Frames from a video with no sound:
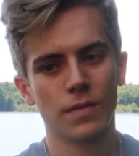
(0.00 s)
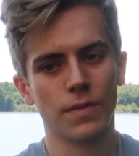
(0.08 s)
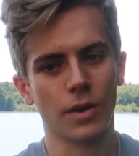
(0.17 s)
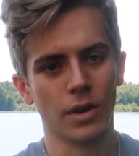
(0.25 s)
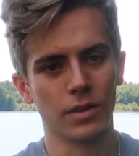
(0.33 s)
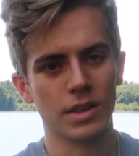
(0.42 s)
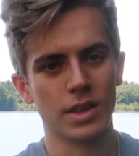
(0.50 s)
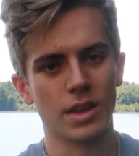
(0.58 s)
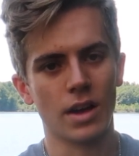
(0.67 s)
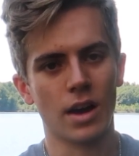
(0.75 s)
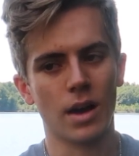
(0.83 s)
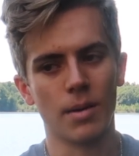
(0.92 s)
for the
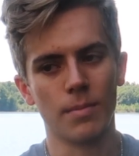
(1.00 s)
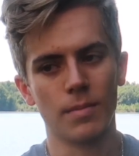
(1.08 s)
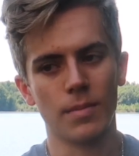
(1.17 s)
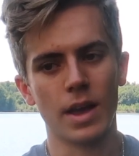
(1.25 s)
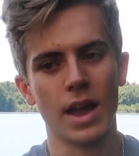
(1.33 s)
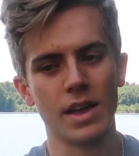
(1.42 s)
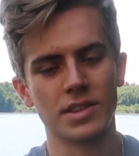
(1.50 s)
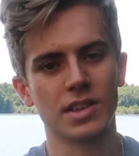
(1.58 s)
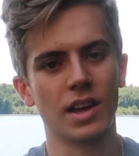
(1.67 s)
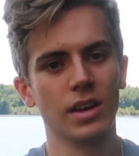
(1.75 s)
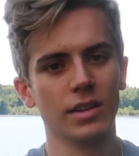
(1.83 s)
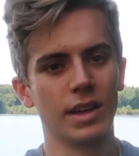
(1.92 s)

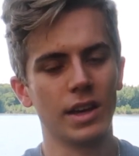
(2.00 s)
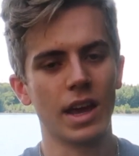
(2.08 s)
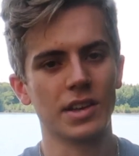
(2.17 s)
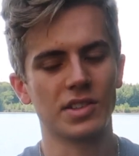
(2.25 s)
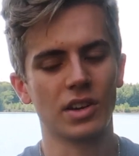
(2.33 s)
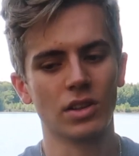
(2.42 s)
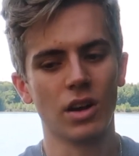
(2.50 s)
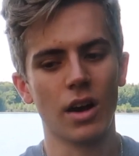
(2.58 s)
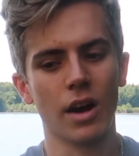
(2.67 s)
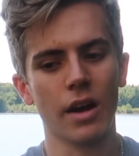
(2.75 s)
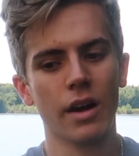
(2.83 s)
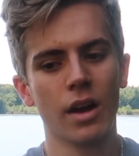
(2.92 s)
SL and
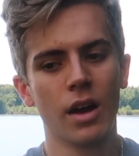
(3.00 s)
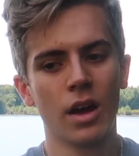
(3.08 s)
SLR